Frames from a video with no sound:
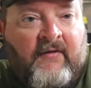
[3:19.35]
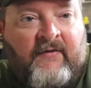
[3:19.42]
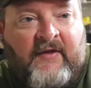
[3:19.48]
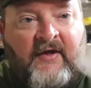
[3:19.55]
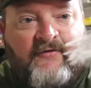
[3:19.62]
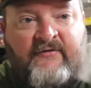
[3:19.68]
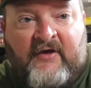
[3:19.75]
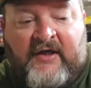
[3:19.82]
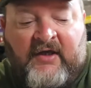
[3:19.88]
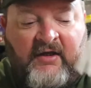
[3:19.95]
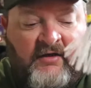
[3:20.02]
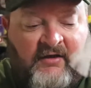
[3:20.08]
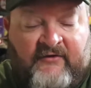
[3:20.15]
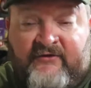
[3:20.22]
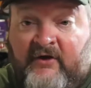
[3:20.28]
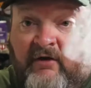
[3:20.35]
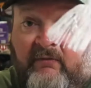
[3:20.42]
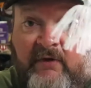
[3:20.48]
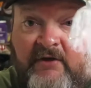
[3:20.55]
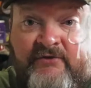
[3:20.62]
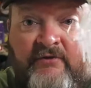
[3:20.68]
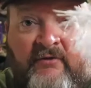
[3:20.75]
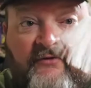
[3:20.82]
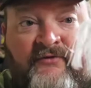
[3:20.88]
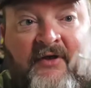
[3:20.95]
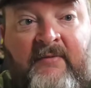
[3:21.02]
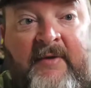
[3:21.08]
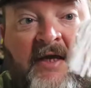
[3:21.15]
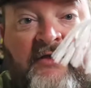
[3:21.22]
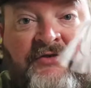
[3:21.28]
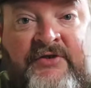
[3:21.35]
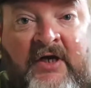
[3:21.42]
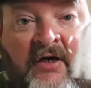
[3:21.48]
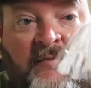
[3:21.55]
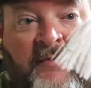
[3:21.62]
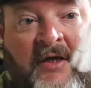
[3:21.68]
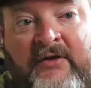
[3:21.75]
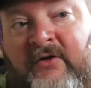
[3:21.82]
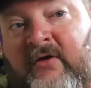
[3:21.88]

This, again, is the original Z-Man chatterbait.